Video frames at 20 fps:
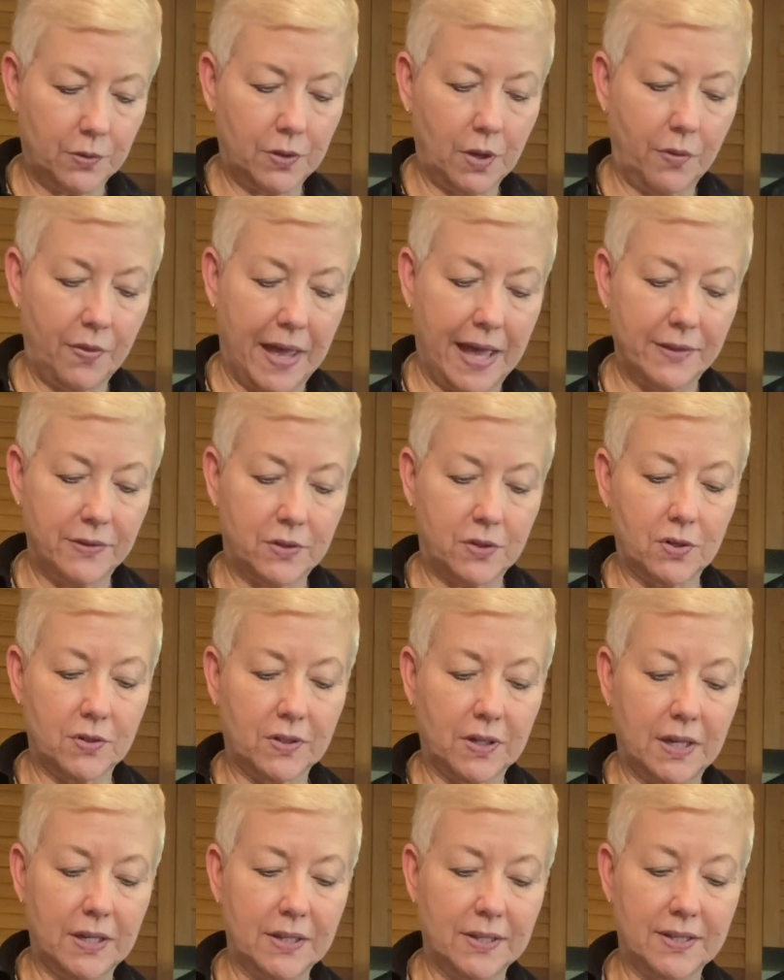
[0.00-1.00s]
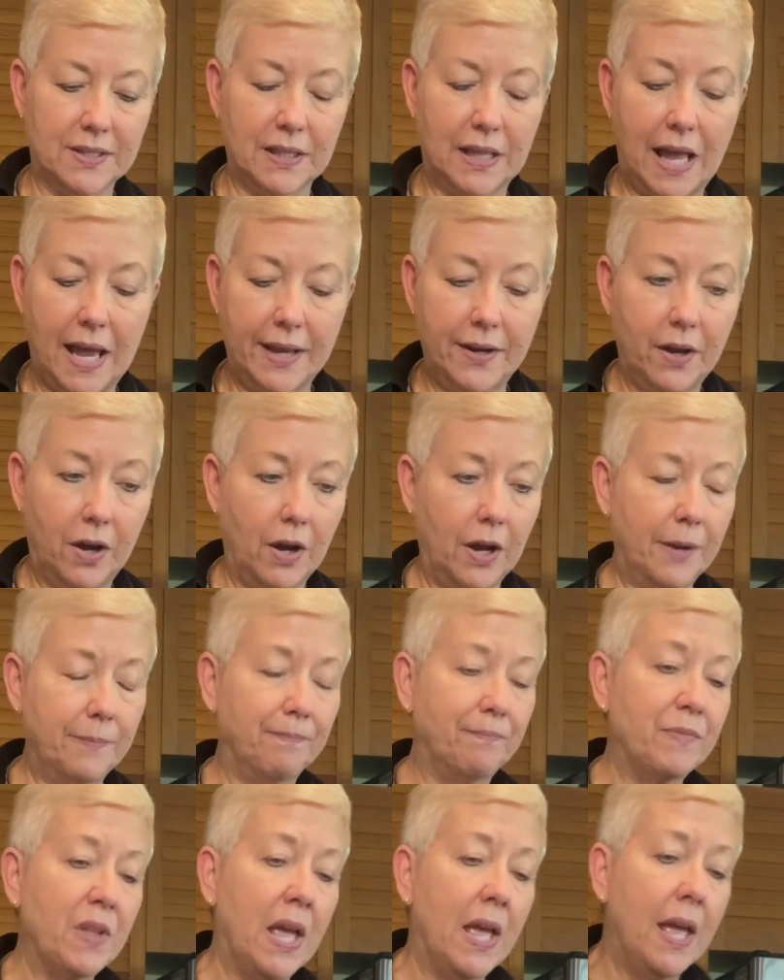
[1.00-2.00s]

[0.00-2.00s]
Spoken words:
So that's just gonna slide on.